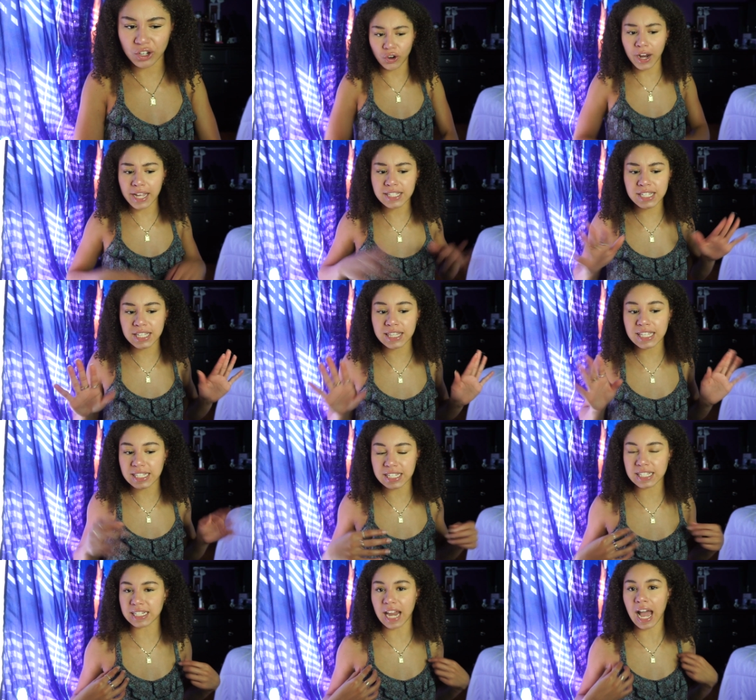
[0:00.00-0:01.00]
Granted, this
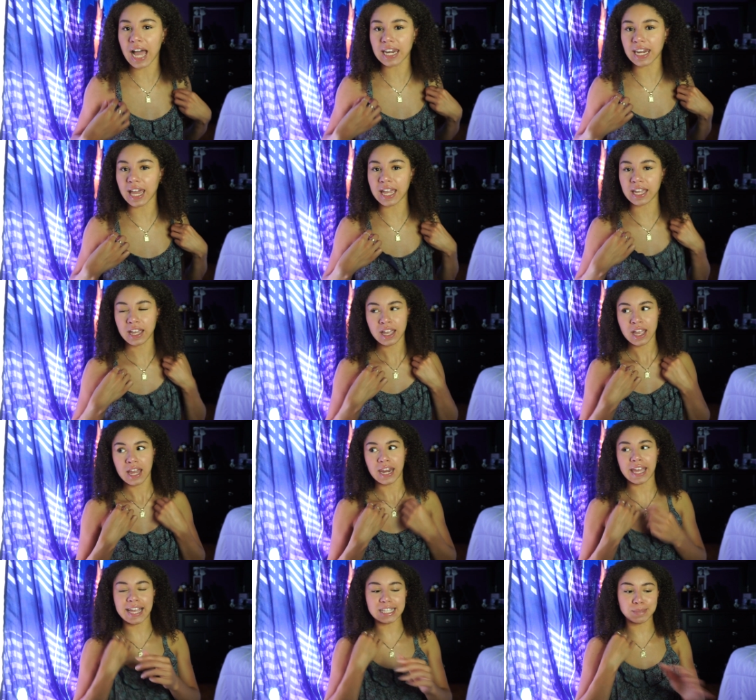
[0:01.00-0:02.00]
is not like,
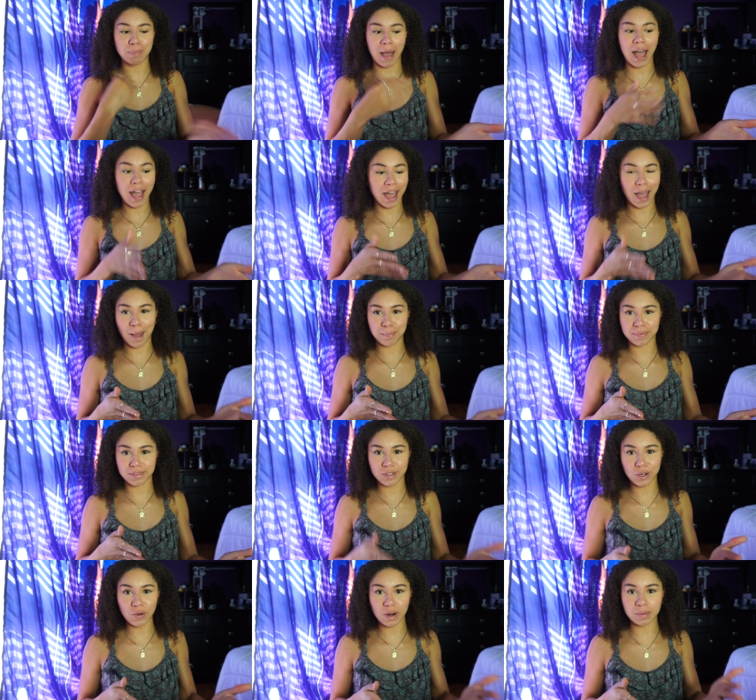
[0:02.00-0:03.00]
like, it's pop.
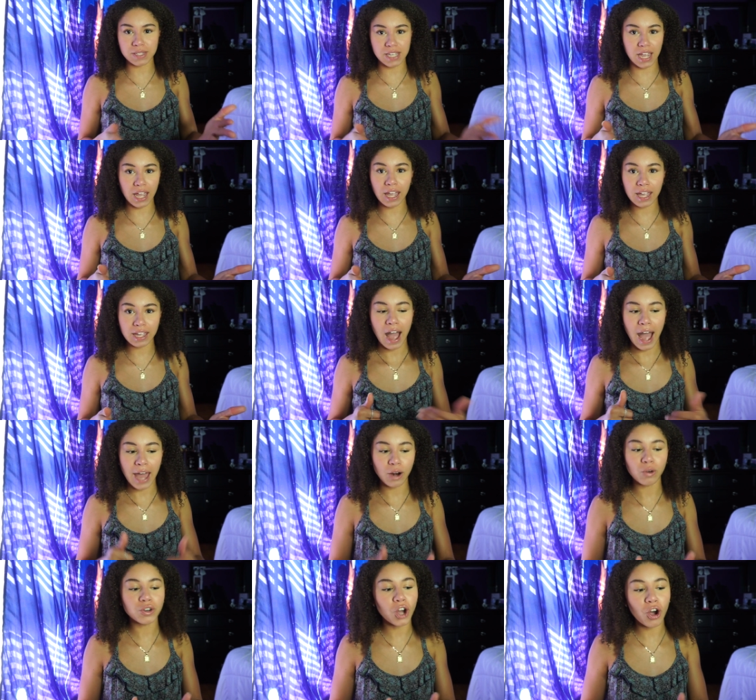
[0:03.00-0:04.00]
You know what I'm saying? I
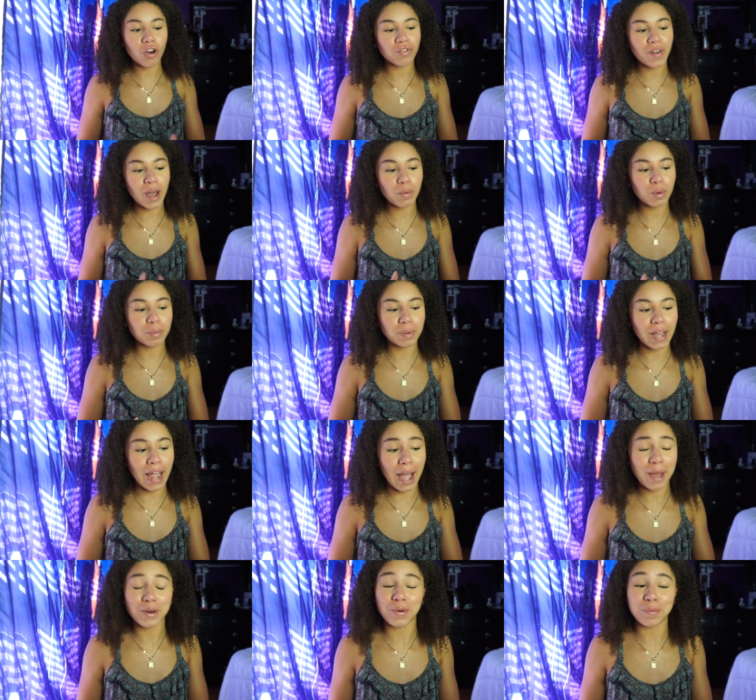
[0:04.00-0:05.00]
don't know if I would put,
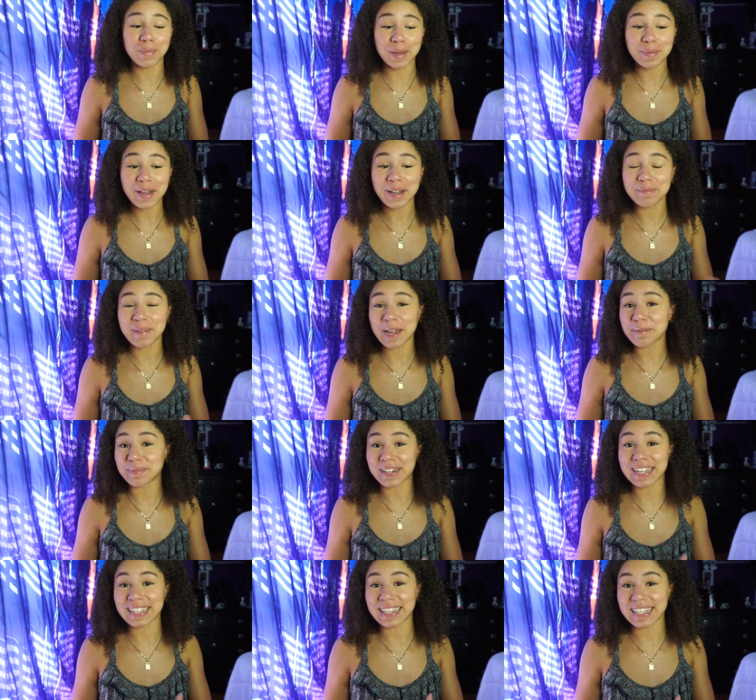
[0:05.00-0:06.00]
no, maybe I might
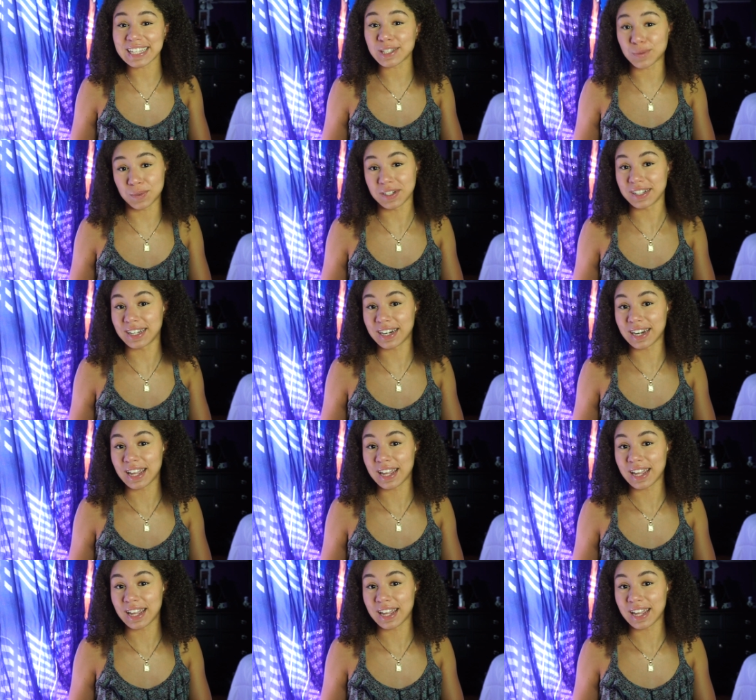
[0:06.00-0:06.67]
play this one.